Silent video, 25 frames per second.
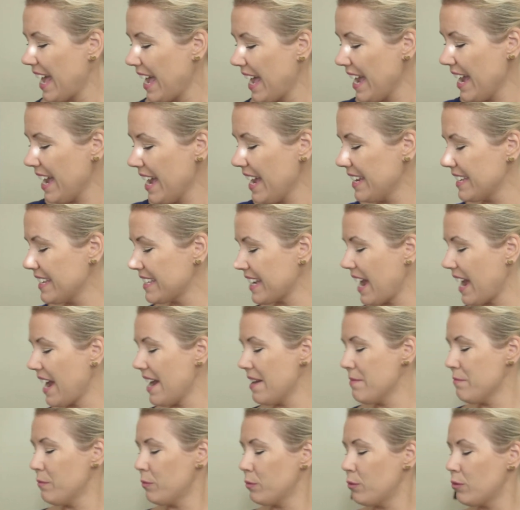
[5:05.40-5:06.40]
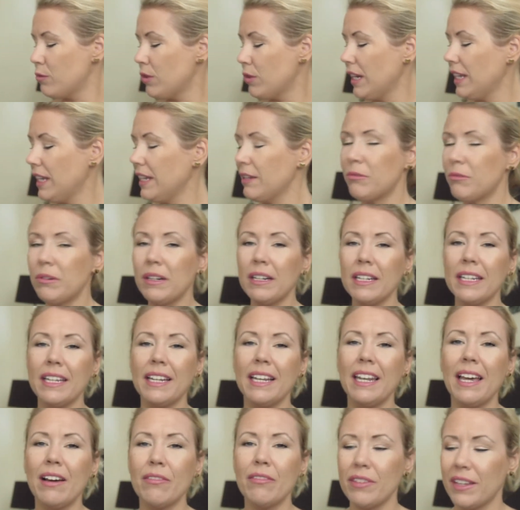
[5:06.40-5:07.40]
And And I'm really,
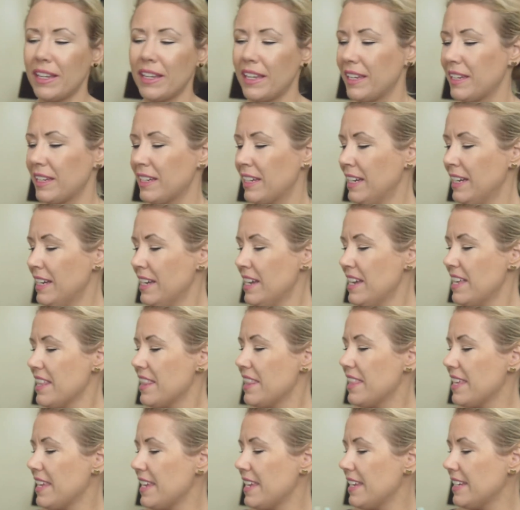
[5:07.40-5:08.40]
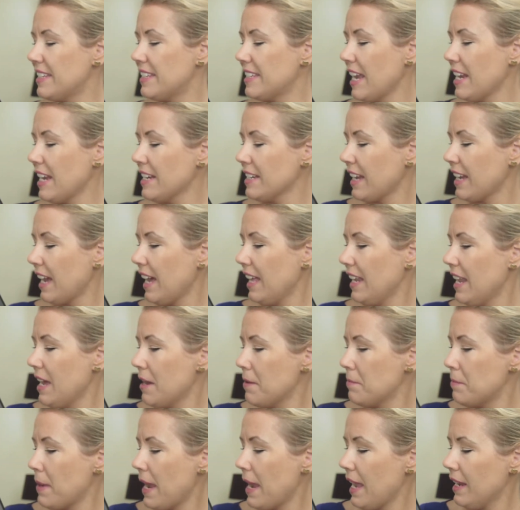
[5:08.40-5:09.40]
really loving the 10
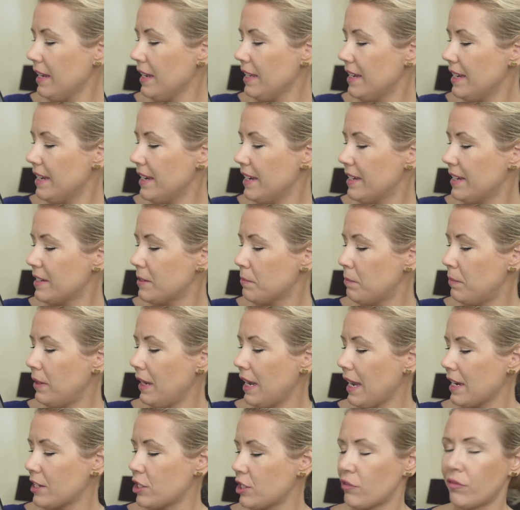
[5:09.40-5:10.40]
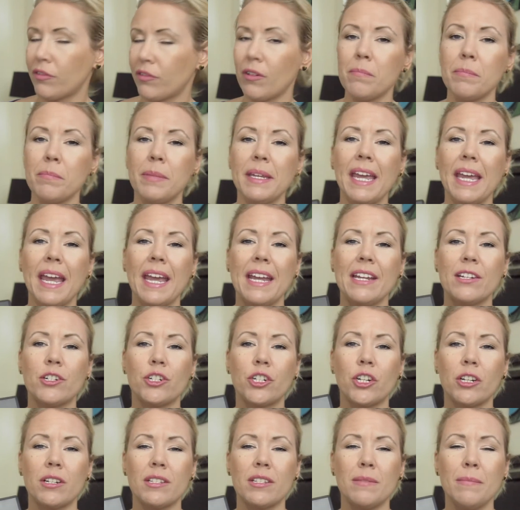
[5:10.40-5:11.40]
color palette blush from
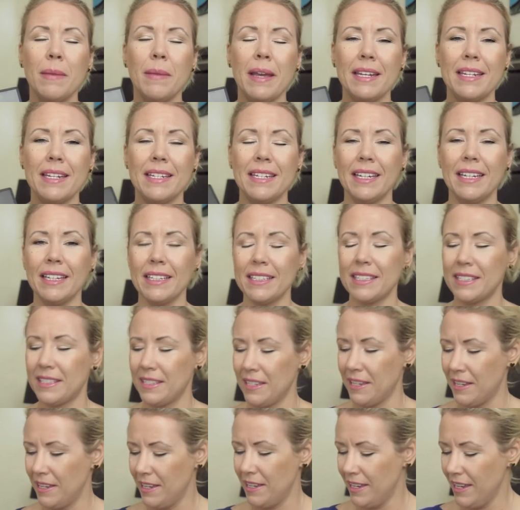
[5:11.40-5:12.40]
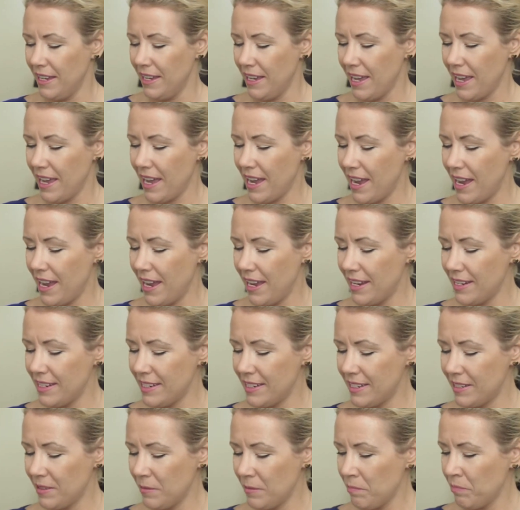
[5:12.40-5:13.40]
BH Cosmetics.
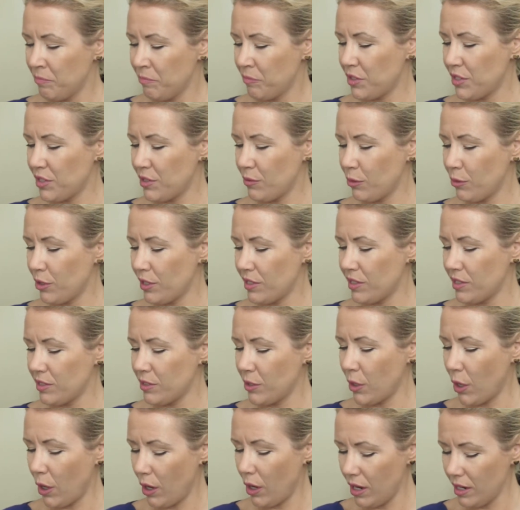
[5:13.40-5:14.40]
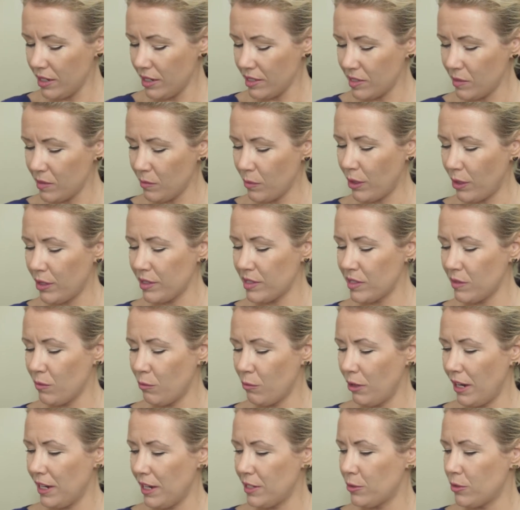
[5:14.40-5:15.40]
And this was an awesome,
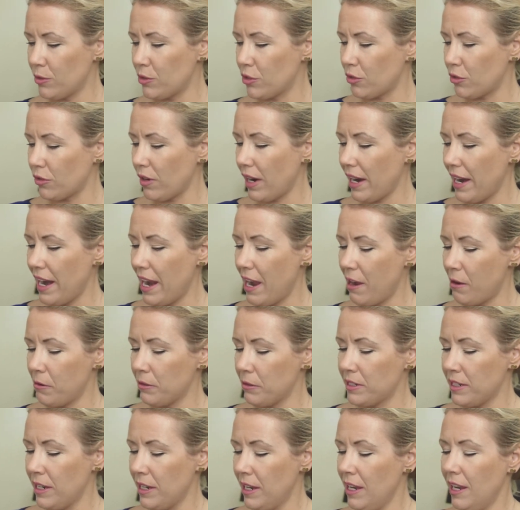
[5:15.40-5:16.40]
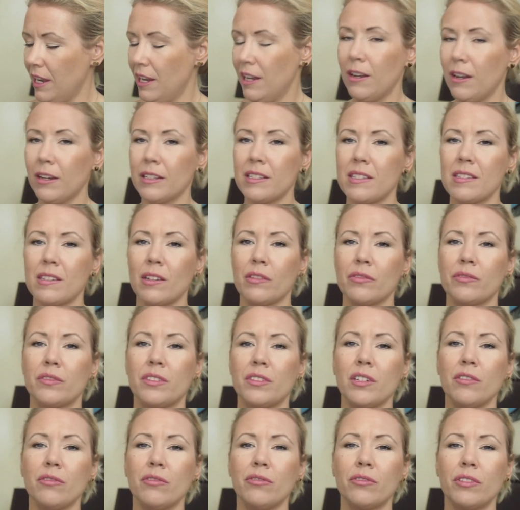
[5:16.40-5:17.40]
awesome way to try out lots of
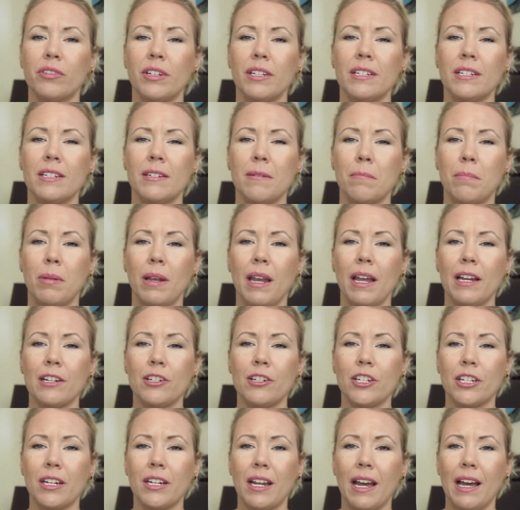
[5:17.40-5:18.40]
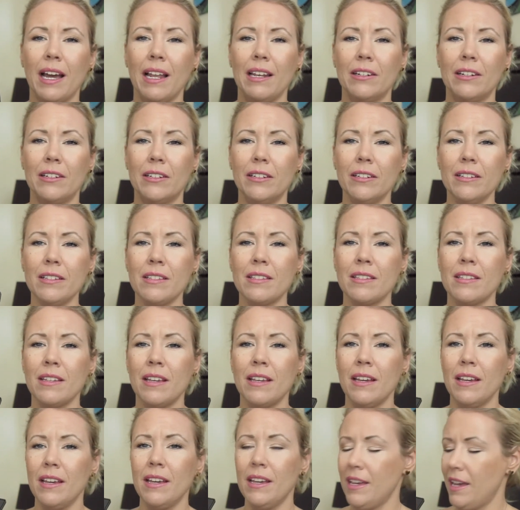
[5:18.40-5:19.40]
different blush colors.
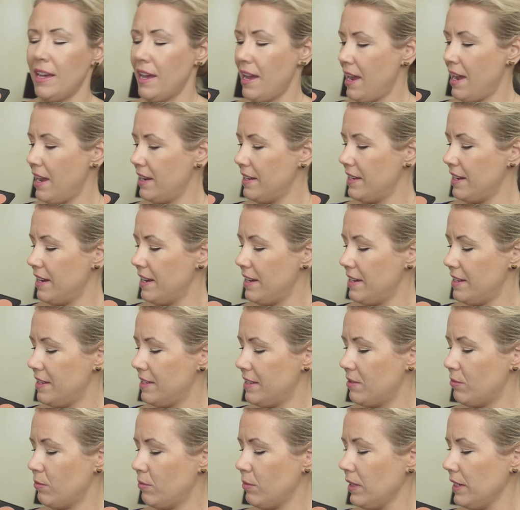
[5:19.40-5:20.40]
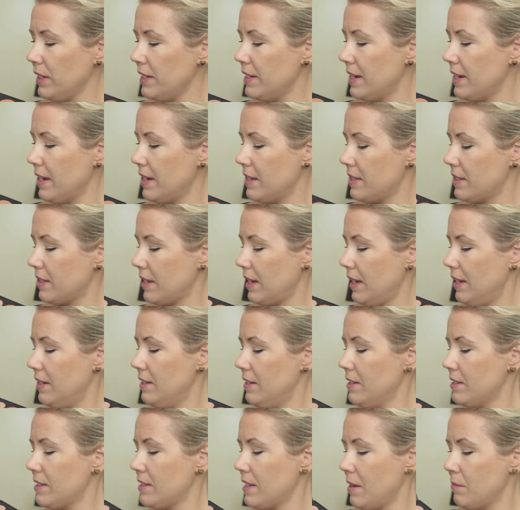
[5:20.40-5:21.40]
And there is really nice
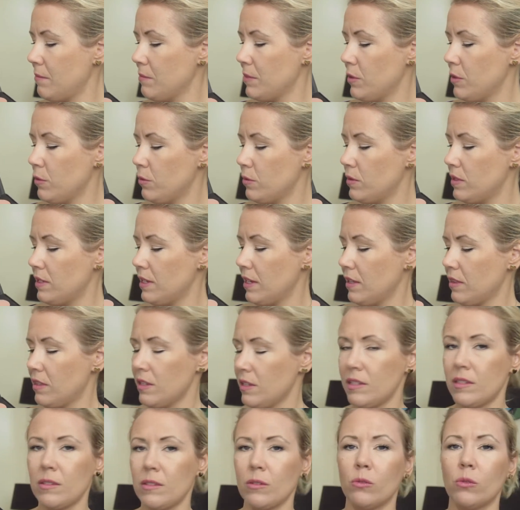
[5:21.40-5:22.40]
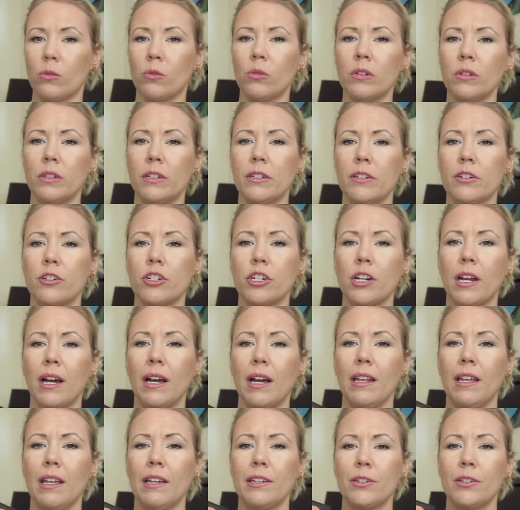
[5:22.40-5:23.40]
colors. I'm using this orange
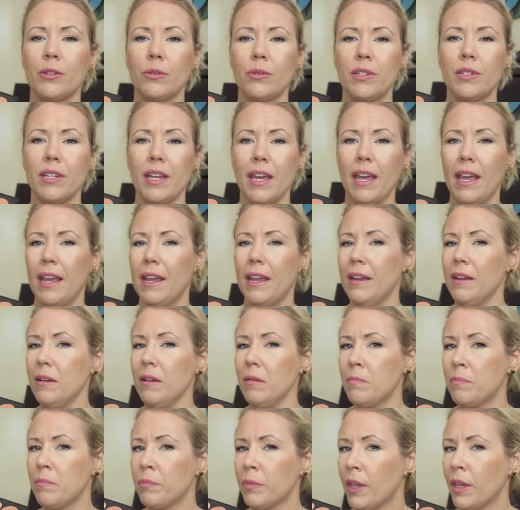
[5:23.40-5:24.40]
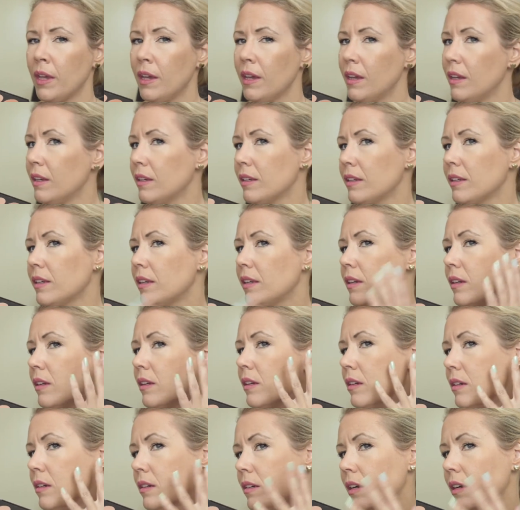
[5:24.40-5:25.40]
color today.
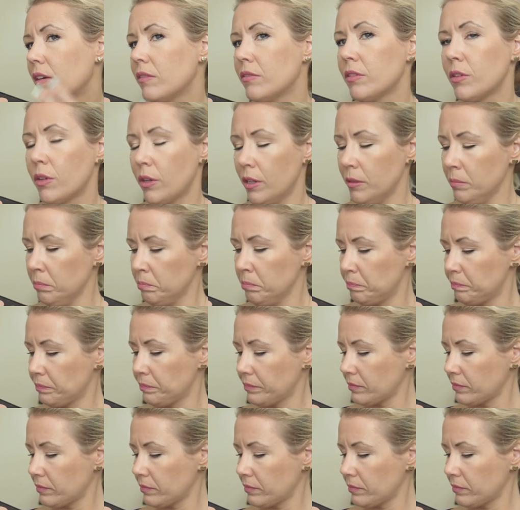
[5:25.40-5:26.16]
Here, I have it on.